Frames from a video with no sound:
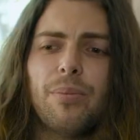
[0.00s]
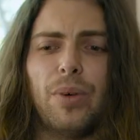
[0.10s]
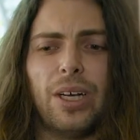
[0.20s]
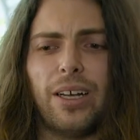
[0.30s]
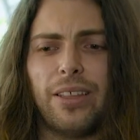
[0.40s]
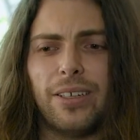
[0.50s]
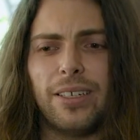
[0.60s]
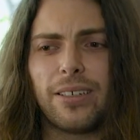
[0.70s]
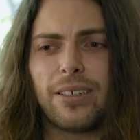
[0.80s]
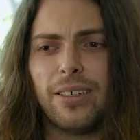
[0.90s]
but I
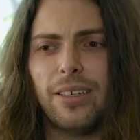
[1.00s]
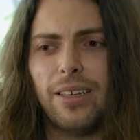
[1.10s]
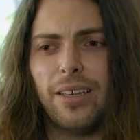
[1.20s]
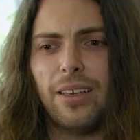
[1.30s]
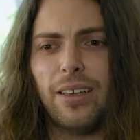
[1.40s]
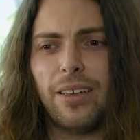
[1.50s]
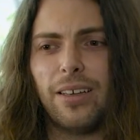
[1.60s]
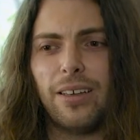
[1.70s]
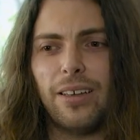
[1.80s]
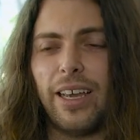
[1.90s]
think
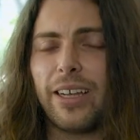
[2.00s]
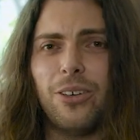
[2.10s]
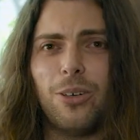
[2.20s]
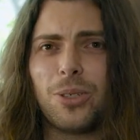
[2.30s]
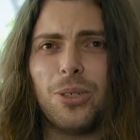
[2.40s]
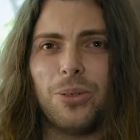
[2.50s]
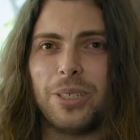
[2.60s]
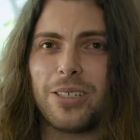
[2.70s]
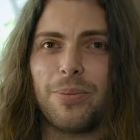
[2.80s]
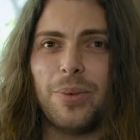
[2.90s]
economical
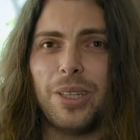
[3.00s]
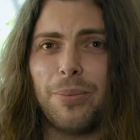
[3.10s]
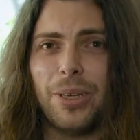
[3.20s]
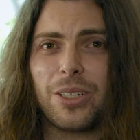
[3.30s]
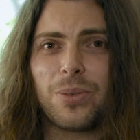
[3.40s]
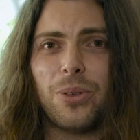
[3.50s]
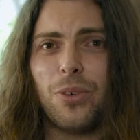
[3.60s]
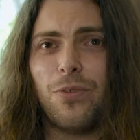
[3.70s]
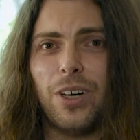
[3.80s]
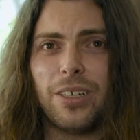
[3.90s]
is the biggest one,
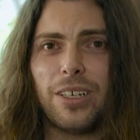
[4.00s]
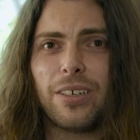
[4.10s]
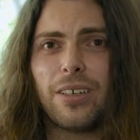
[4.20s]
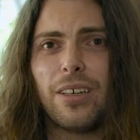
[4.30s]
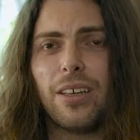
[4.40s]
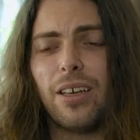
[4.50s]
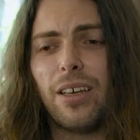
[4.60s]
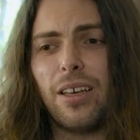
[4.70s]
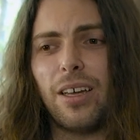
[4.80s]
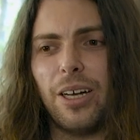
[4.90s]
or funding.
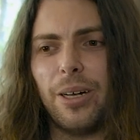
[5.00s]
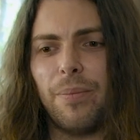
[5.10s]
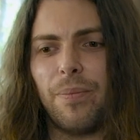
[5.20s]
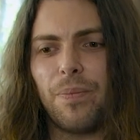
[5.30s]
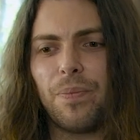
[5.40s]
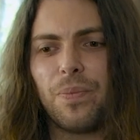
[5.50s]
Now